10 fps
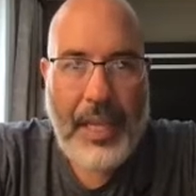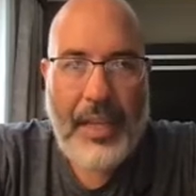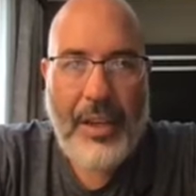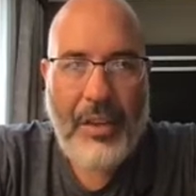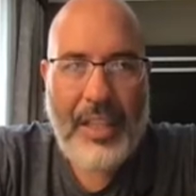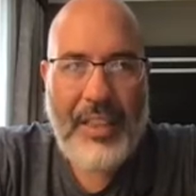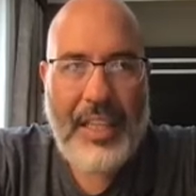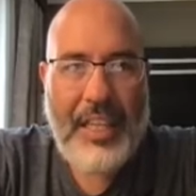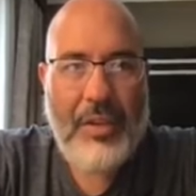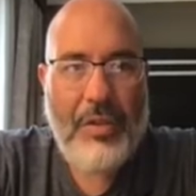The only thing
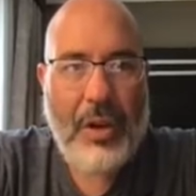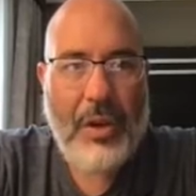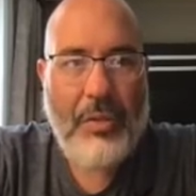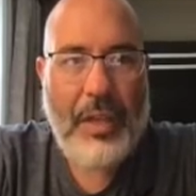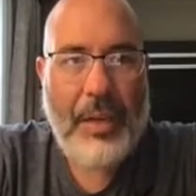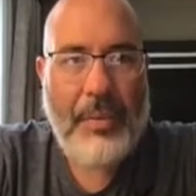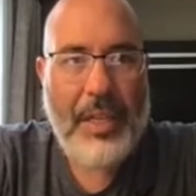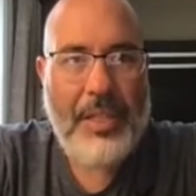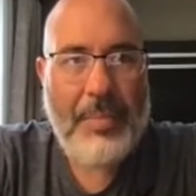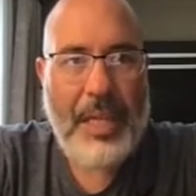that you
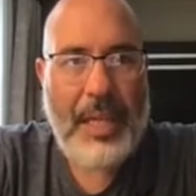want to be